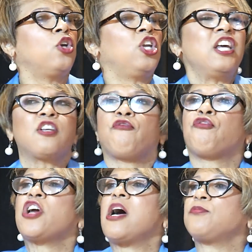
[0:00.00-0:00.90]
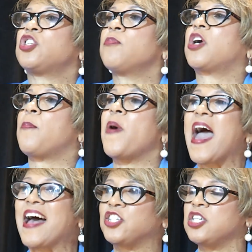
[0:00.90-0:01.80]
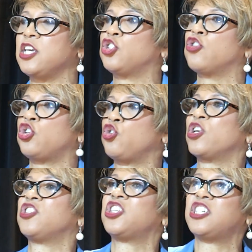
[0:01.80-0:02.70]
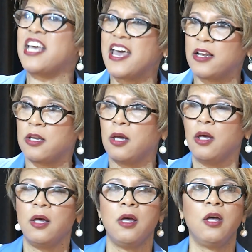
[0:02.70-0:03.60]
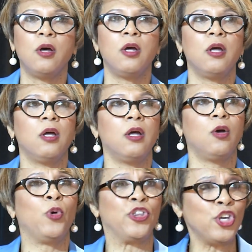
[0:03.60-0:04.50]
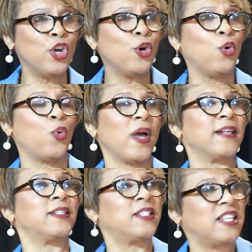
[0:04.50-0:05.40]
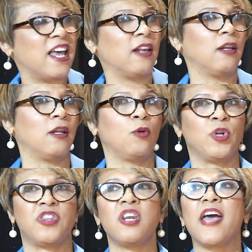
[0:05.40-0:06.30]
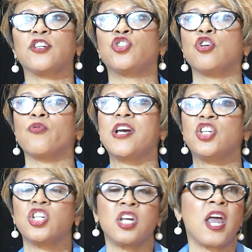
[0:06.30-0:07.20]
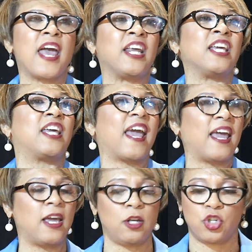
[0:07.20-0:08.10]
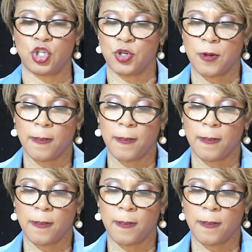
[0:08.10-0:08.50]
You need to free up some capacity so that you can sit with you and sit with the next generation and engage.